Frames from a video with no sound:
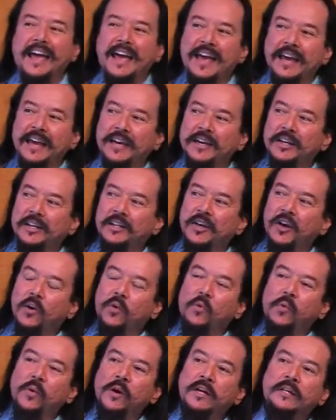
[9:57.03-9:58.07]

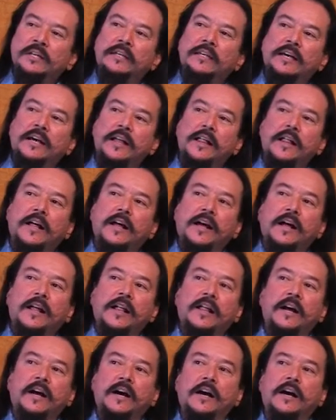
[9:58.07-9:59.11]
And when
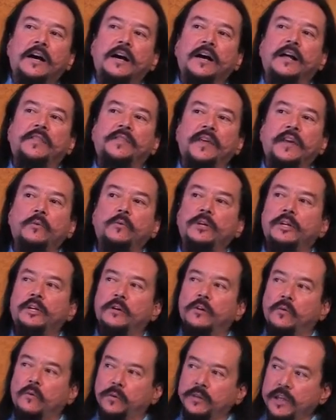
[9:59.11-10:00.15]

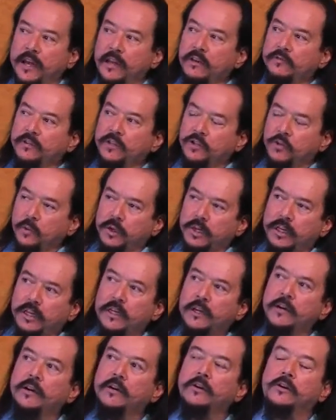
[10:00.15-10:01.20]
the elephants would
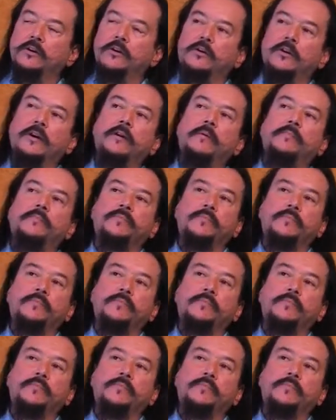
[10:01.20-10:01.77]
feel